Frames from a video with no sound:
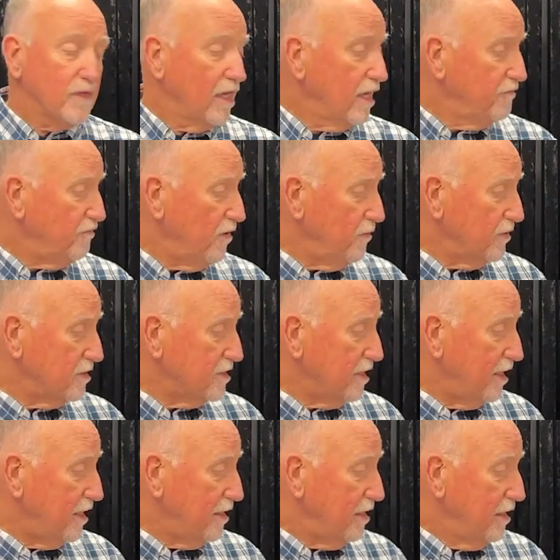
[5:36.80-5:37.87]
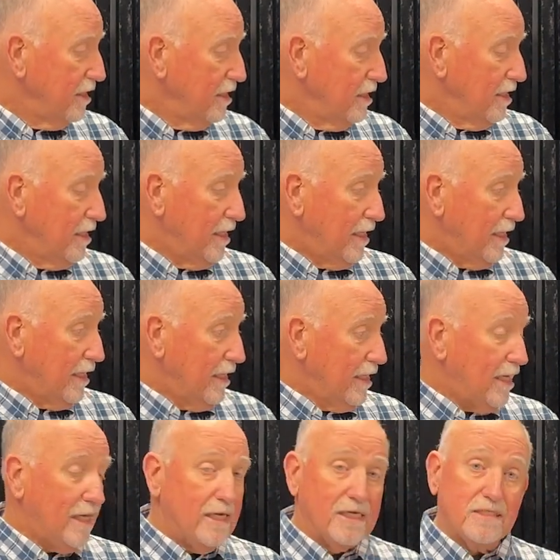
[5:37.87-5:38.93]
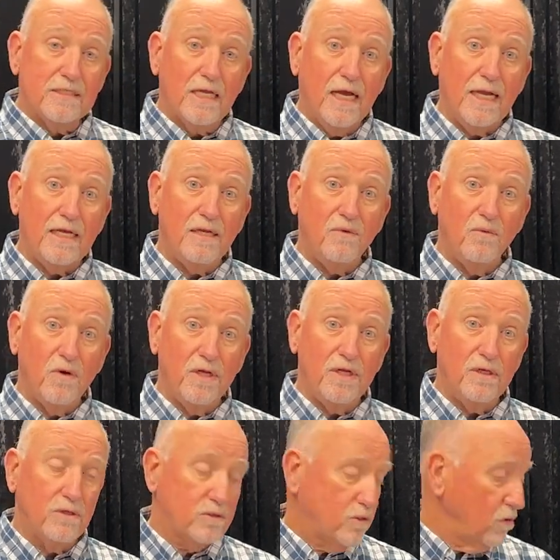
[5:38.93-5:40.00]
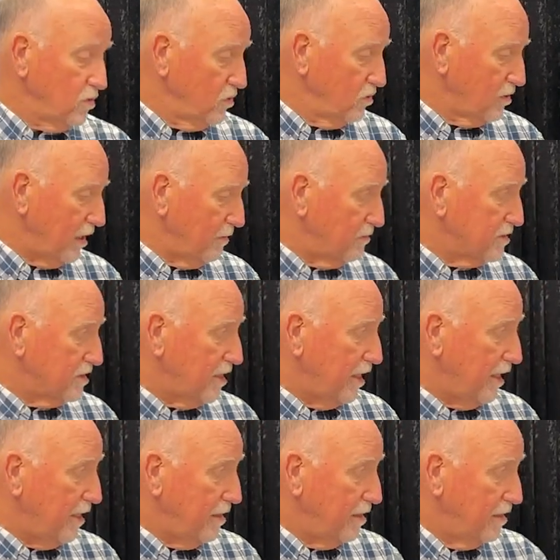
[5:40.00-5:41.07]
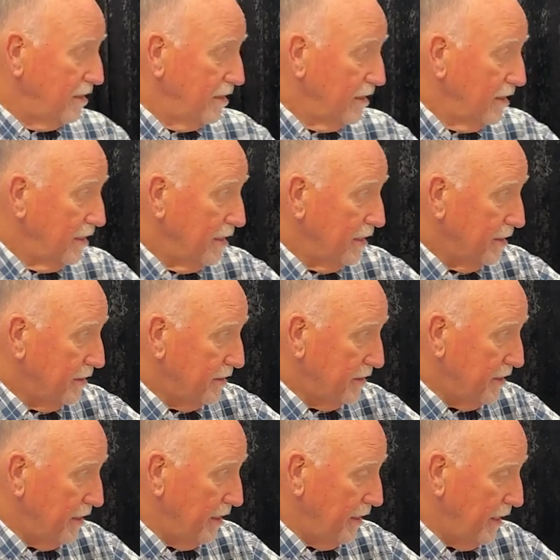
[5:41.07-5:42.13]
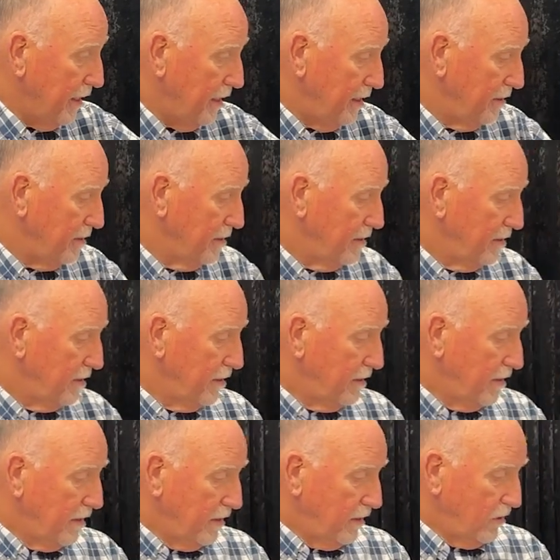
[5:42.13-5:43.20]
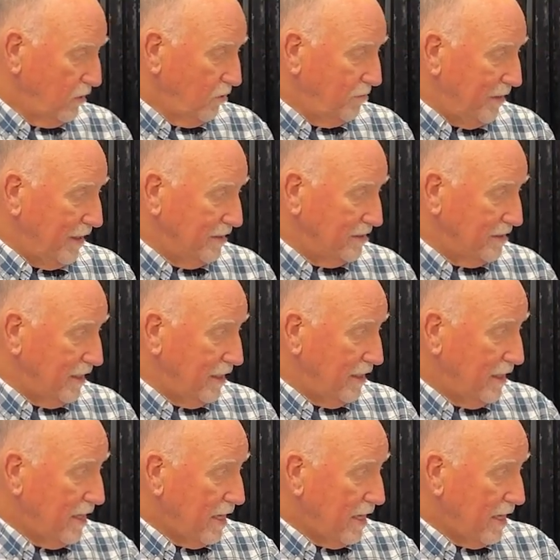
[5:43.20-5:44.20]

If I want to say he is 91 years old, I would say tiene 91